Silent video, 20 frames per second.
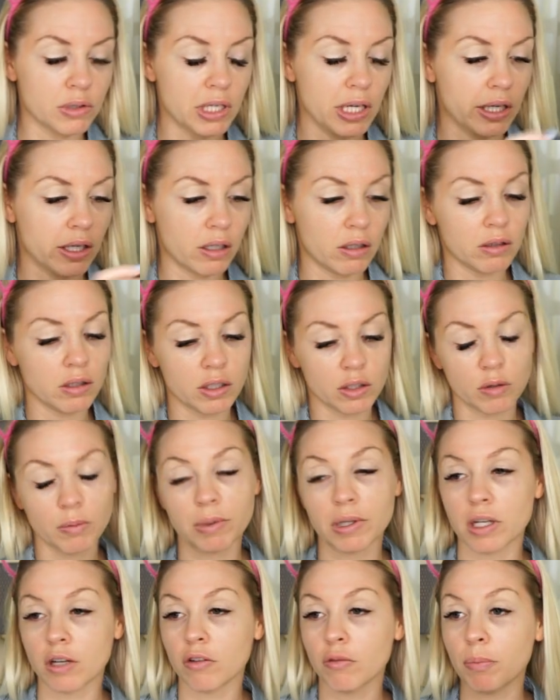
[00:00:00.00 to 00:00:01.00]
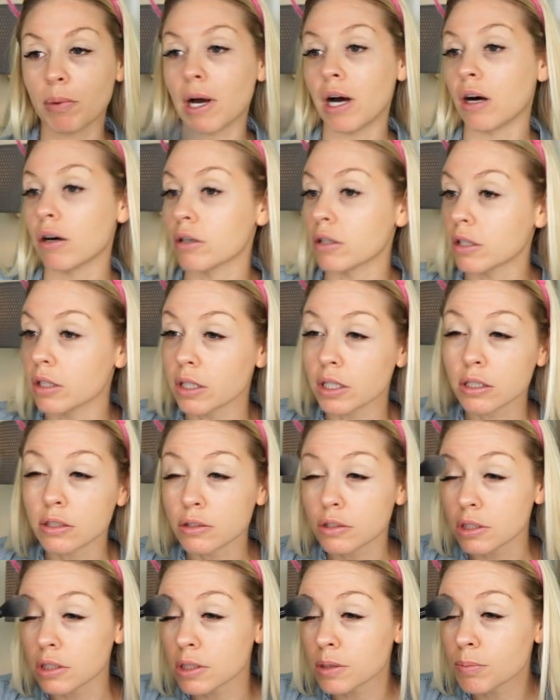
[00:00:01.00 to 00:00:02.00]
take a little bit of powder and
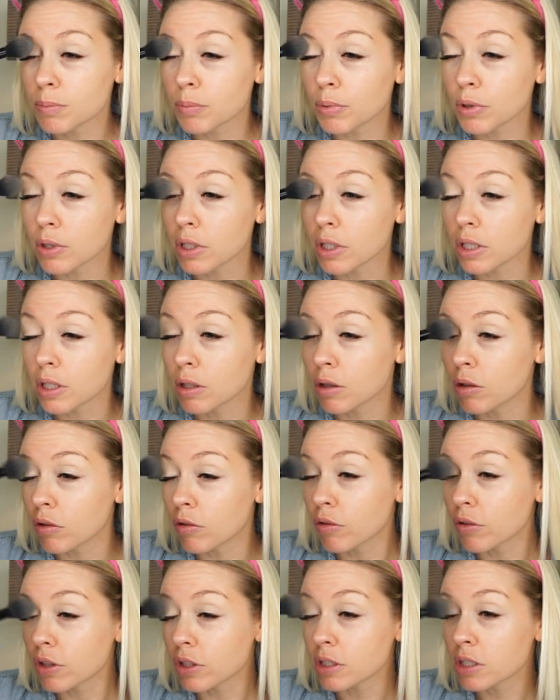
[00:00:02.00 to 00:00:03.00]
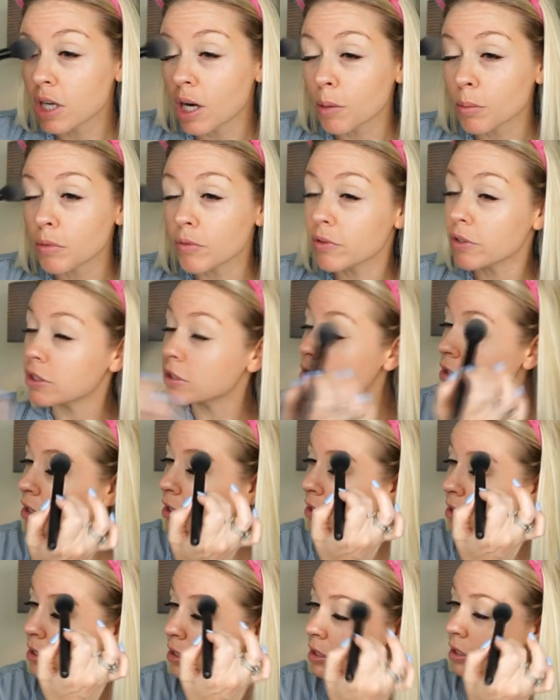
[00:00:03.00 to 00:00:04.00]
just put it over the top of it
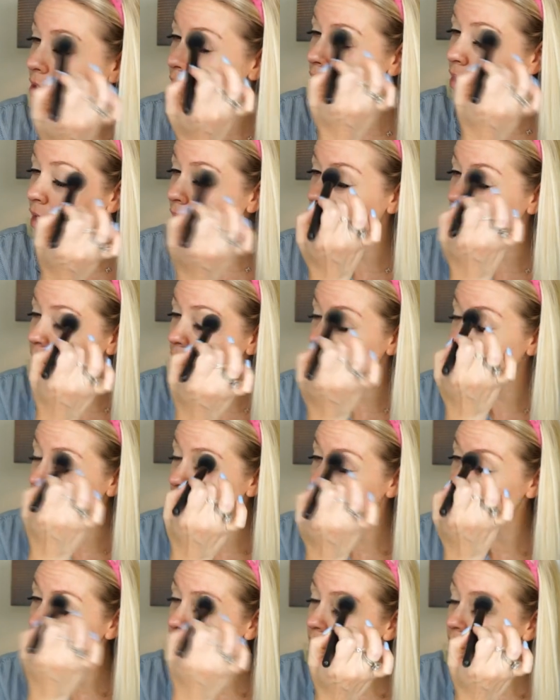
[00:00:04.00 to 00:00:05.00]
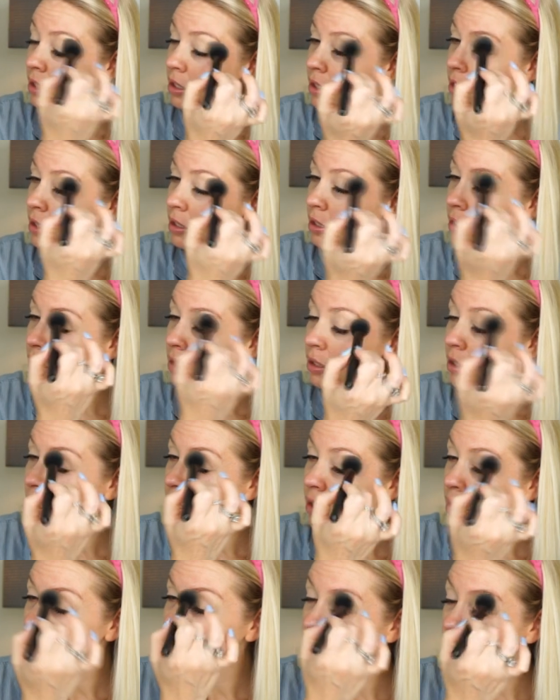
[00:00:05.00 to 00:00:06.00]
just lightly,
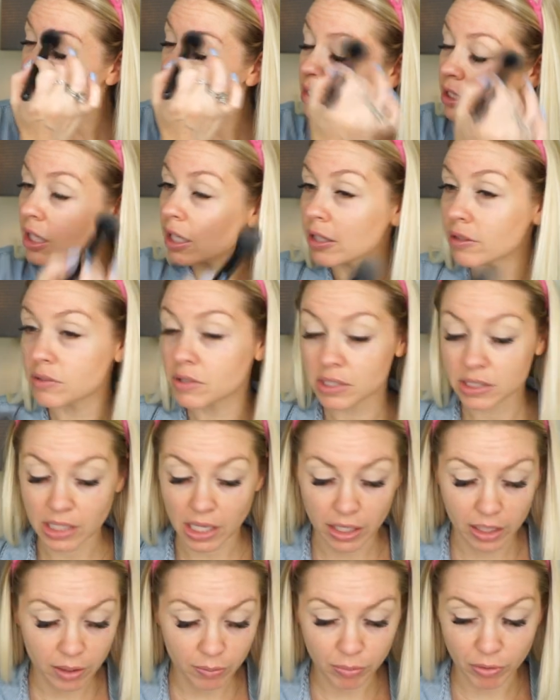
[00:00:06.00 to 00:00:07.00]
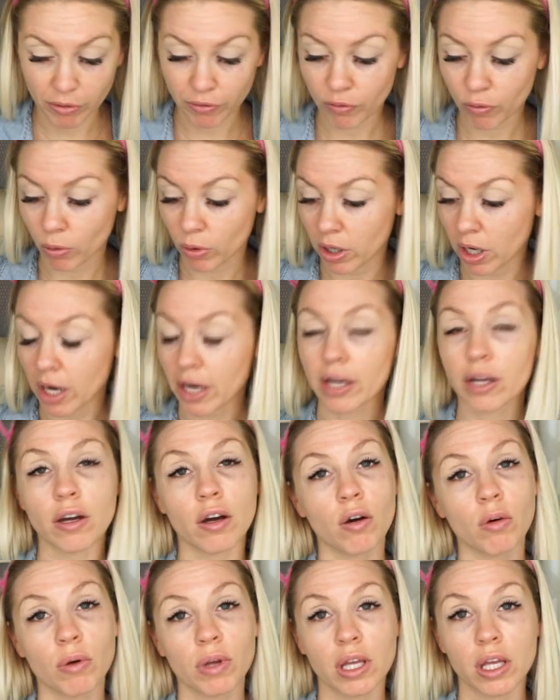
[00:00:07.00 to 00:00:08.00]
just to kind of set it before I
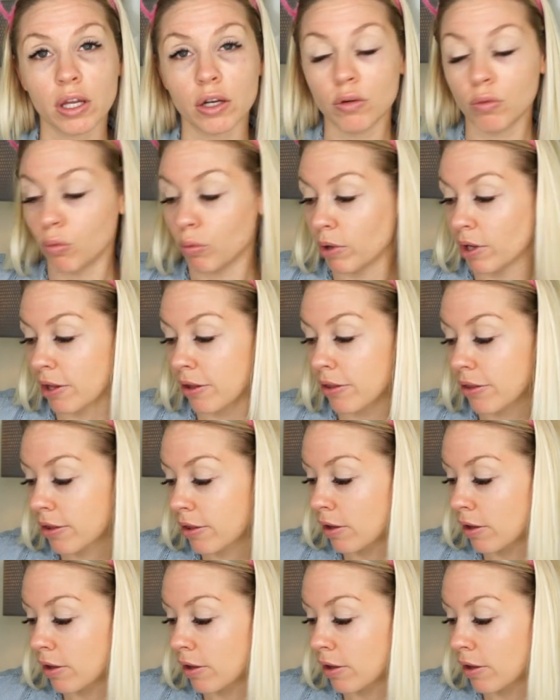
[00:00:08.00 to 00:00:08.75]
go in with